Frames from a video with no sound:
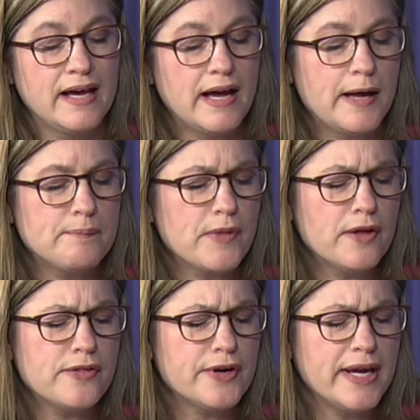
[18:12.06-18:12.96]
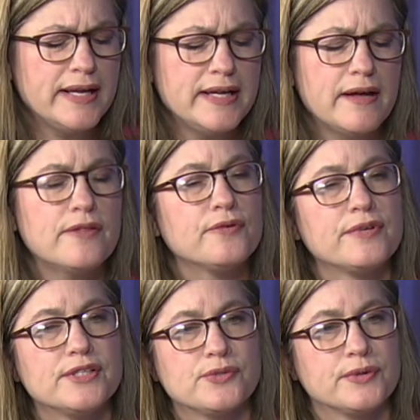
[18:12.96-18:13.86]
Um, are there any other
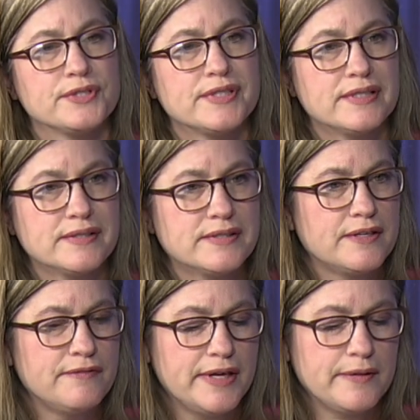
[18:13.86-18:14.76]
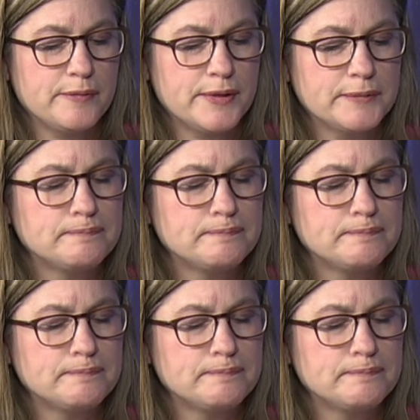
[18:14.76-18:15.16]
resources available?